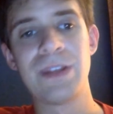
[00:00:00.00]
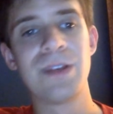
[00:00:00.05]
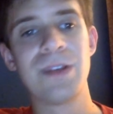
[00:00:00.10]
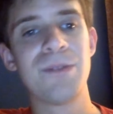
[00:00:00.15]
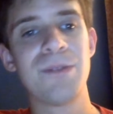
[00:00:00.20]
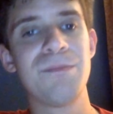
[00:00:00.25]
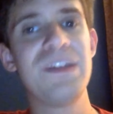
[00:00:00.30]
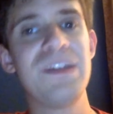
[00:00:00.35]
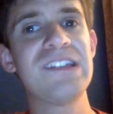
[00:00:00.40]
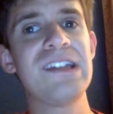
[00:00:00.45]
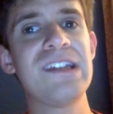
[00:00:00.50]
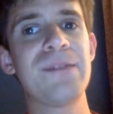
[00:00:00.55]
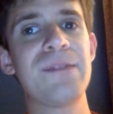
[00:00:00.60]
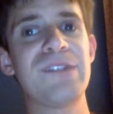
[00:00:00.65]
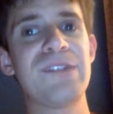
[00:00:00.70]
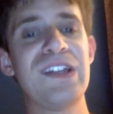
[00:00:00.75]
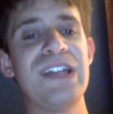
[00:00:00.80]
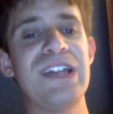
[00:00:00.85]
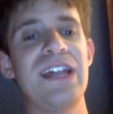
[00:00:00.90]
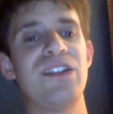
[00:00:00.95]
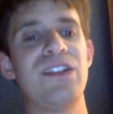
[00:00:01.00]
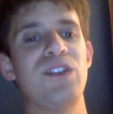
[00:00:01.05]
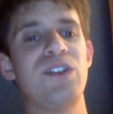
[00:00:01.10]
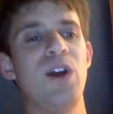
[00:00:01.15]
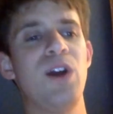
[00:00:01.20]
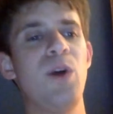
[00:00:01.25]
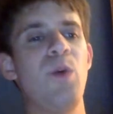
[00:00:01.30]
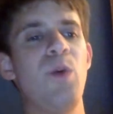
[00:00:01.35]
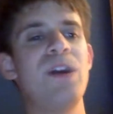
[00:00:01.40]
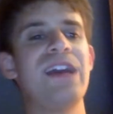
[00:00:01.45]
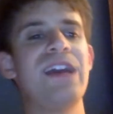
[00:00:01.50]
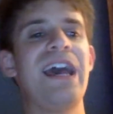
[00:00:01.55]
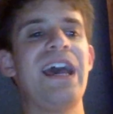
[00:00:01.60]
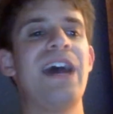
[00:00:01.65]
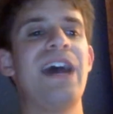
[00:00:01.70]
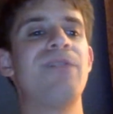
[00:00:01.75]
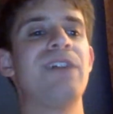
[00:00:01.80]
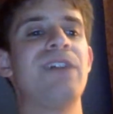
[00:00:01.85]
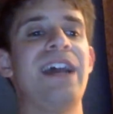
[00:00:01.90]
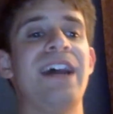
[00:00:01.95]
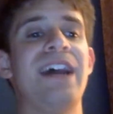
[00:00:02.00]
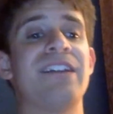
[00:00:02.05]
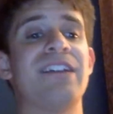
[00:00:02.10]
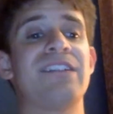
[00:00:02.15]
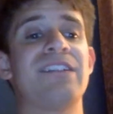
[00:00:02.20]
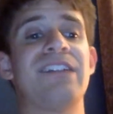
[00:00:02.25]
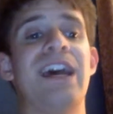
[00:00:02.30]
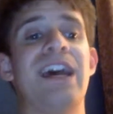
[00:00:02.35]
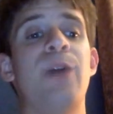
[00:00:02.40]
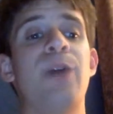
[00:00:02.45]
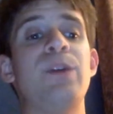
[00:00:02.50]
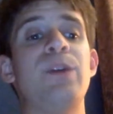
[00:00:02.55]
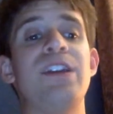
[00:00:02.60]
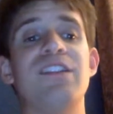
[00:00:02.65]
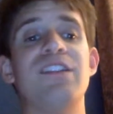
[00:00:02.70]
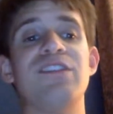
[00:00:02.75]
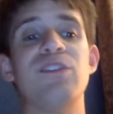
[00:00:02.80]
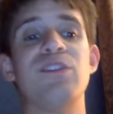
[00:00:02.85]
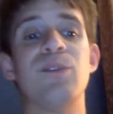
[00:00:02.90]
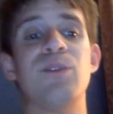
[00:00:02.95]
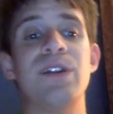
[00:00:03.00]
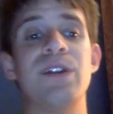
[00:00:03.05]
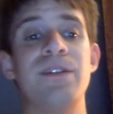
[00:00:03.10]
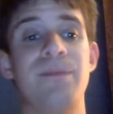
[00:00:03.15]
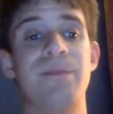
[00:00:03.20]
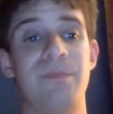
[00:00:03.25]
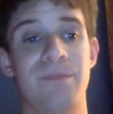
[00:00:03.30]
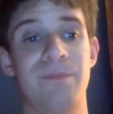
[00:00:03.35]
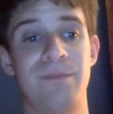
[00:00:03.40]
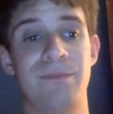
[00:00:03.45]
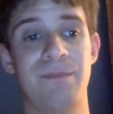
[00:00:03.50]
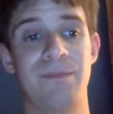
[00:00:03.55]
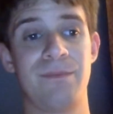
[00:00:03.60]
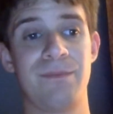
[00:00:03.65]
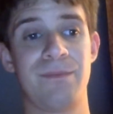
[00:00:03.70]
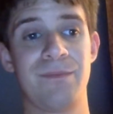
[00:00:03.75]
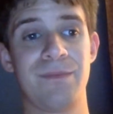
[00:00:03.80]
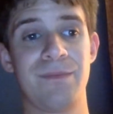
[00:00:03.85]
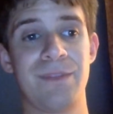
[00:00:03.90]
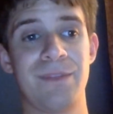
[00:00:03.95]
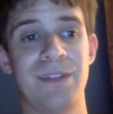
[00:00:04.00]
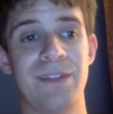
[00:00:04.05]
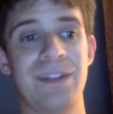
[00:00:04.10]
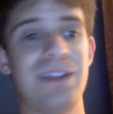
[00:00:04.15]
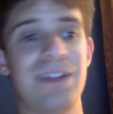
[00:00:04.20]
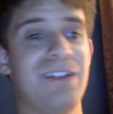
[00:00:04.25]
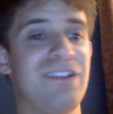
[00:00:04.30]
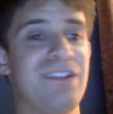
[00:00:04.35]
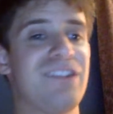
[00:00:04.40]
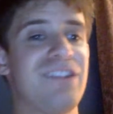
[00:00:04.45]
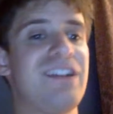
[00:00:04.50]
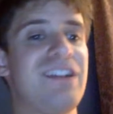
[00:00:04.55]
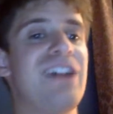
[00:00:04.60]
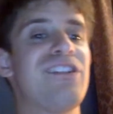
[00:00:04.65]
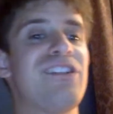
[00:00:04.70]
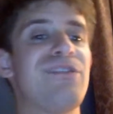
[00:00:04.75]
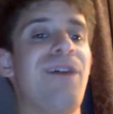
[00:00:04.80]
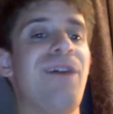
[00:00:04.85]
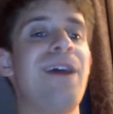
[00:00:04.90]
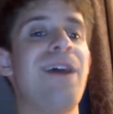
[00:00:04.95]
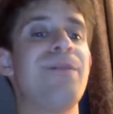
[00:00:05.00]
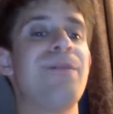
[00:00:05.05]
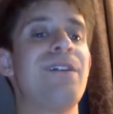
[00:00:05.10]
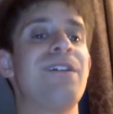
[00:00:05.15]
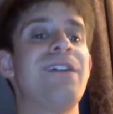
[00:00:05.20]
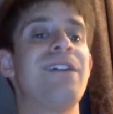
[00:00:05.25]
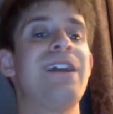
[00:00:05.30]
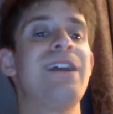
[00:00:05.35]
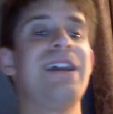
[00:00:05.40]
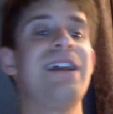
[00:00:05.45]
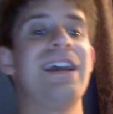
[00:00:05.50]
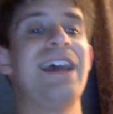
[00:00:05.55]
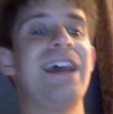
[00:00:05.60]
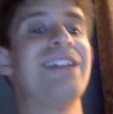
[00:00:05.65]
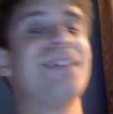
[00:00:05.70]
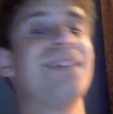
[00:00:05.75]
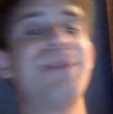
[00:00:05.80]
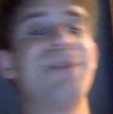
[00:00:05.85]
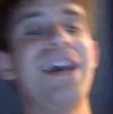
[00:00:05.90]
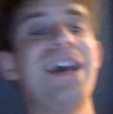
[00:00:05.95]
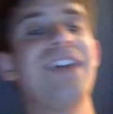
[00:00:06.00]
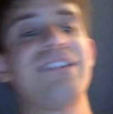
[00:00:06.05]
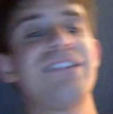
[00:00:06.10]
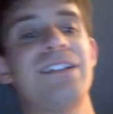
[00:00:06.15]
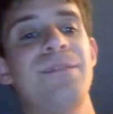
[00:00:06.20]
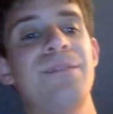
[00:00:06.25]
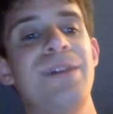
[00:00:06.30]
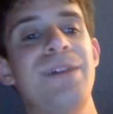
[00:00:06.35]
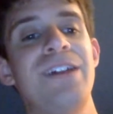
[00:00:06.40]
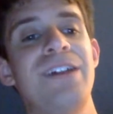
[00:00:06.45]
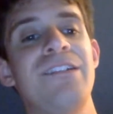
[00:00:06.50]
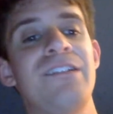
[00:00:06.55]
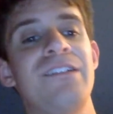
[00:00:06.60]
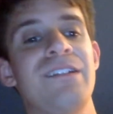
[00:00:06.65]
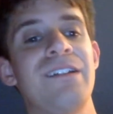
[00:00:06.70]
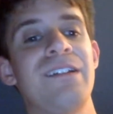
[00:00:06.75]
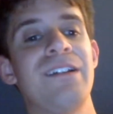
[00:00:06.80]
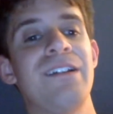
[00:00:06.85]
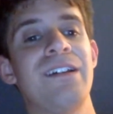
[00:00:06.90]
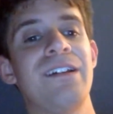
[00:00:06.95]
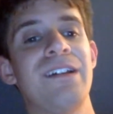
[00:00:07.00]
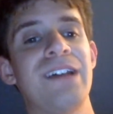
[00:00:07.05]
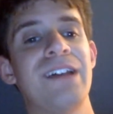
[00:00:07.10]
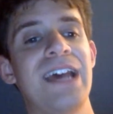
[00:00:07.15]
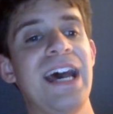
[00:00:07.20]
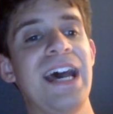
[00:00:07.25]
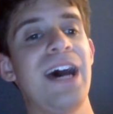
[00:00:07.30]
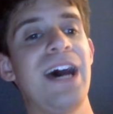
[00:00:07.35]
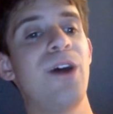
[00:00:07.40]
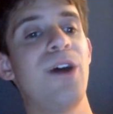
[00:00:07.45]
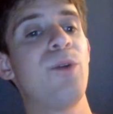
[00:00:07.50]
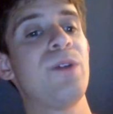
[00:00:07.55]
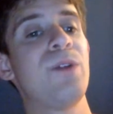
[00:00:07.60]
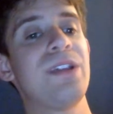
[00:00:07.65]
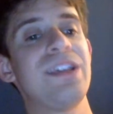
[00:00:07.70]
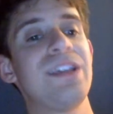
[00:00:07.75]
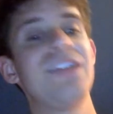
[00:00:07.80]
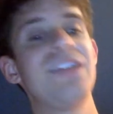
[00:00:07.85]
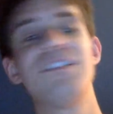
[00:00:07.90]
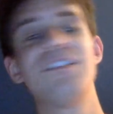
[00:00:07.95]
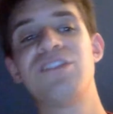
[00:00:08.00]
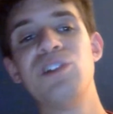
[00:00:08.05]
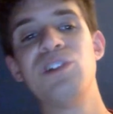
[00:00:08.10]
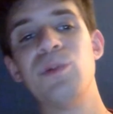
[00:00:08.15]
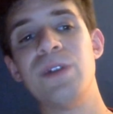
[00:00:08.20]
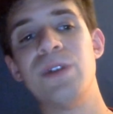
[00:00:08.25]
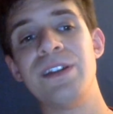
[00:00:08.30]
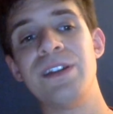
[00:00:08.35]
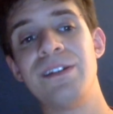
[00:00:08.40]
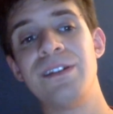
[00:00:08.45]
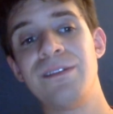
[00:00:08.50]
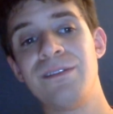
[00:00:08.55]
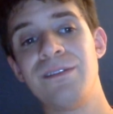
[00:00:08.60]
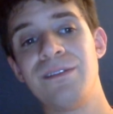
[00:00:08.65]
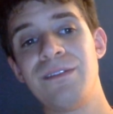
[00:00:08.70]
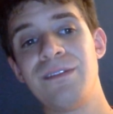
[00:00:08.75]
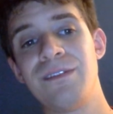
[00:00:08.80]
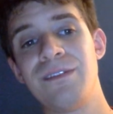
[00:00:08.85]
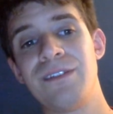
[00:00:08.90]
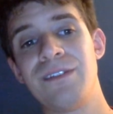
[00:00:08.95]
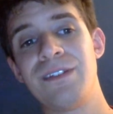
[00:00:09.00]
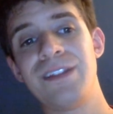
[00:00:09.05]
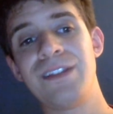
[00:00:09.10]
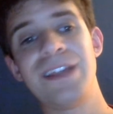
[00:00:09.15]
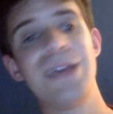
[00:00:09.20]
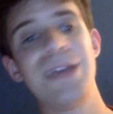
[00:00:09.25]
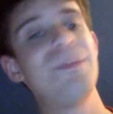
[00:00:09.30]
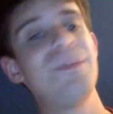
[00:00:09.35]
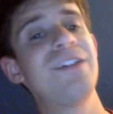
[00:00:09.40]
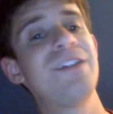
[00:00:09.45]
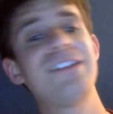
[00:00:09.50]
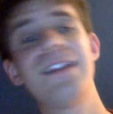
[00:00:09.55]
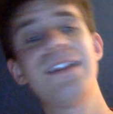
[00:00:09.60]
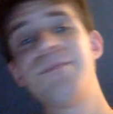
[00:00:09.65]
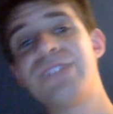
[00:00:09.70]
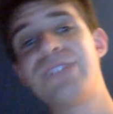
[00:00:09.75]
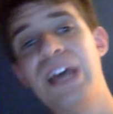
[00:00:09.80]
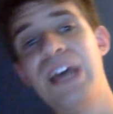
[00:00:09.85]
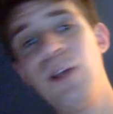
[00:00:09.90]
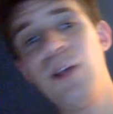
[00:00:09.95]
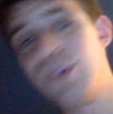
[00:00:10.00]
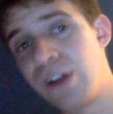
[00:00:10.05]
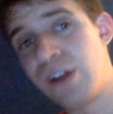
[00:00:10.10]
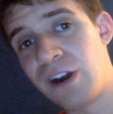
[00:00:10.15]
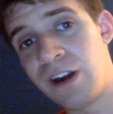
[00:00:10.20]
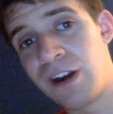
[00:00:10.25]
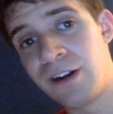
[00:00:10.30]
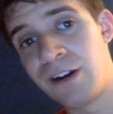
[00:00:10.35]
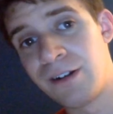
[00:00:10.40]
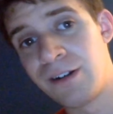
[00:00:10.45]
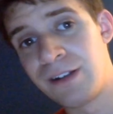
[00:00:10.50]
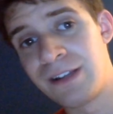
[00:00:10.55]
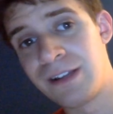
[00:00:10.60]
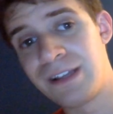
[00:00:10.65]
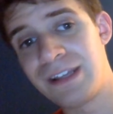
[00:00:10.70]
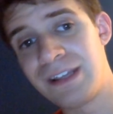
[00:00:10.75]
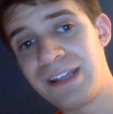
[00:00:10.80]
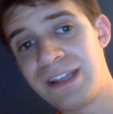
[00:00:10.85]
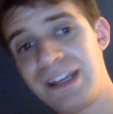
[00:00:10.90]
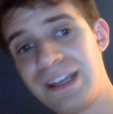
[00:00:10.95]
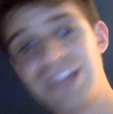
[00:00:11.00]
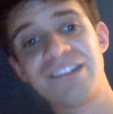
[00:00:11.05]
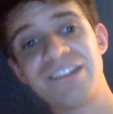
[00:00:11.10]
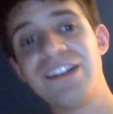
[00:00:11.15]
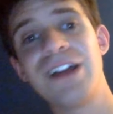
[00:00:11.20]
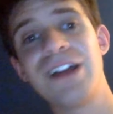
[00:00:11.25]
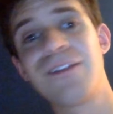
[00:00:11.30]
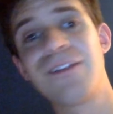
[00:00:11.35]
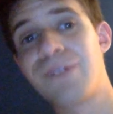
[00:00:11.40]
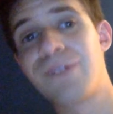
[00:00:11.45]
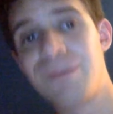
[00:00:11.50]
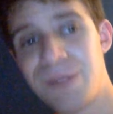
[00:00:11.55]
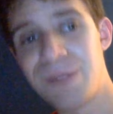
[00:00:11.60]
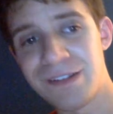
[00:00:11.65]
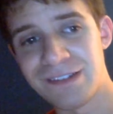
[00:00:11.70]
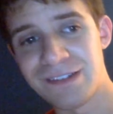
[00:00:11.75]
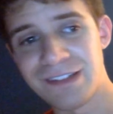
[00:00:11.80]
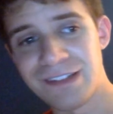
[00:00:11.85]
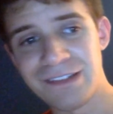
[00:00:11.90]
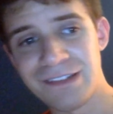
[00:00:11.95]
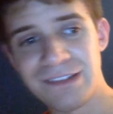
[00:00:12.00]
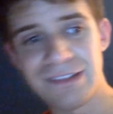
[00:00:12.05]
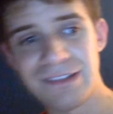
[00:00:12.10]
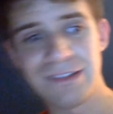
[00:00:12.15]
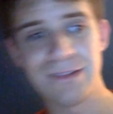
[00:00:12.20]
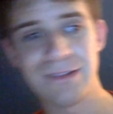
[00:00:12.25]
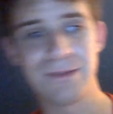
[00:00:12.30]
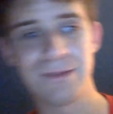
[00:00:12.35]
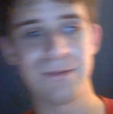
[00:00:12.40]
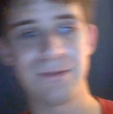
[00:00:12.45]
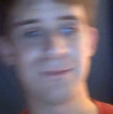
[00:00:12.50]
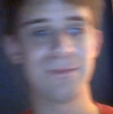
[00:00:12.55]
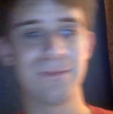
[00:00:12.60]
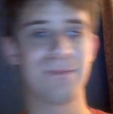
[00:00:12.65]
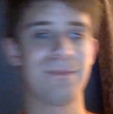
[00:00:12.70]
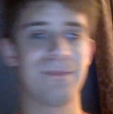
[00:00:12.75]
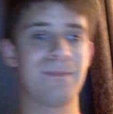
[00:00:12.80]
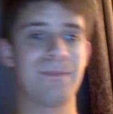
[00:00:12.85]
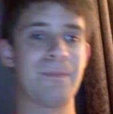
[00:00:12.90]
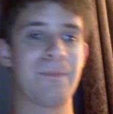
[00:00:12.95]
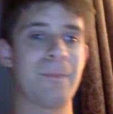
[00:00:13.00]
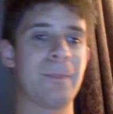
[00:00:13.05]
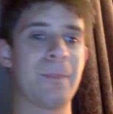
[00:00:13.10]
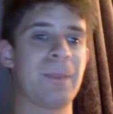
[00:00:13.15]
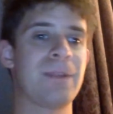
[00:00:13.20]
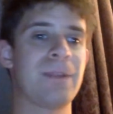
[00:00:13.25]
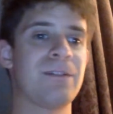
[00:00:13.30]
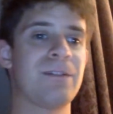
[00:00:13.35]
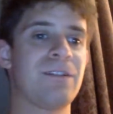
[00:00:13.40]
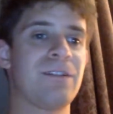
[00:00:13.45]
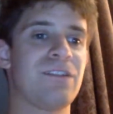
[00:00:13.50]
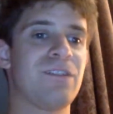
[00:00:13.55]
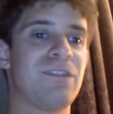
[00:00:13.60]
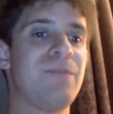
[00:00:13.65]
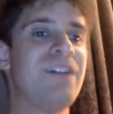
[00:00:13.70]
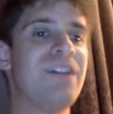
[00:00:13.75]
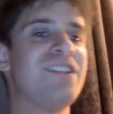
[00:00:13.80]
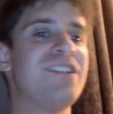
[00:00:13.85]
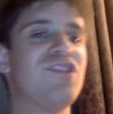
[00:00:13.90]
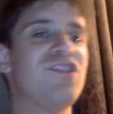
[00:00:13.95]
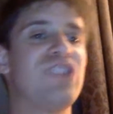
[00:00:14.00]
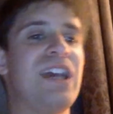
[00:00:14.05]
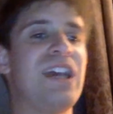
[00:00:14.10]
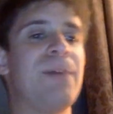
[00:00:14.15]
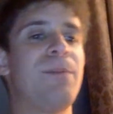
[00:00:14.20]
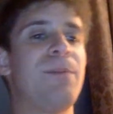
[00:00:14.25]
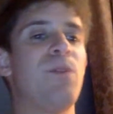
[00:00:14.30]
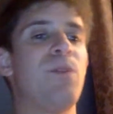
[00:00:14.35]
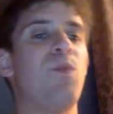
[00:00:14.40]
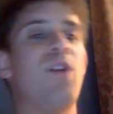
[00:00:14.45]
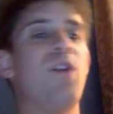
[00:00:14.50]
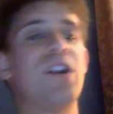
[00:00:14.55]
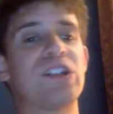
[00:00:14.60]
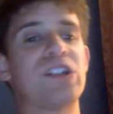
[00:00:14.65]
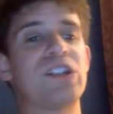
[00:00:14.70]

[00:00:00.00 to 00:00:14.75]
Miz ended up saying that no one ever asks how he is doing. So Sarah Schreiber ended up asking The Miz how he is doing. And Miz ended up telling her it's none of her business. So Miz and Ciampa walked